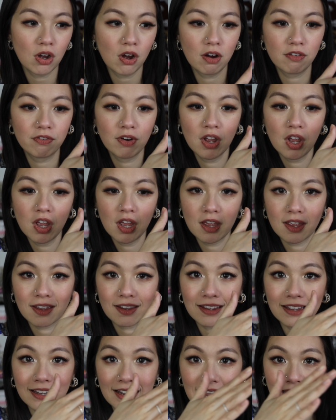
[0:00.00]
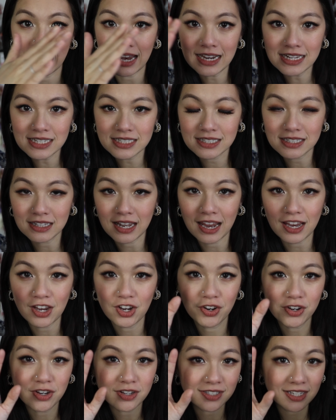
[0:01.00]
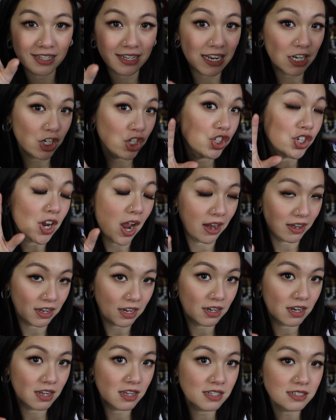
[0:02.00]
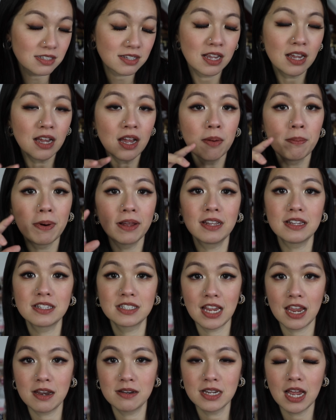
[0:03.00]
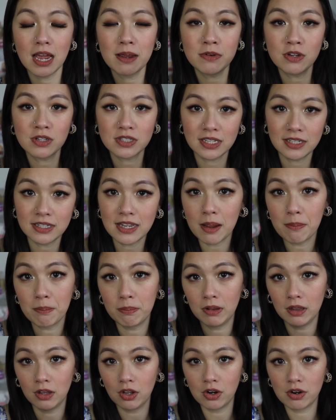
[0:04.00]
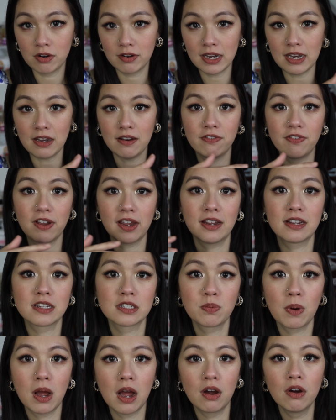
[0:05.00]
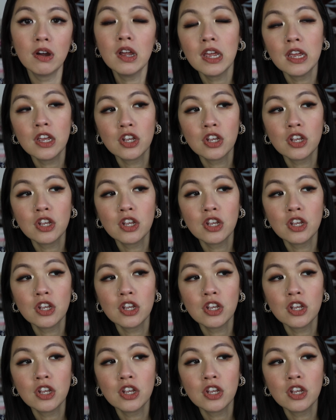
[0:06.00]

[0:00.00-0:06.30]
of glaze, like, you know, you see that shininess, but at the same time you see that blurry effect as well.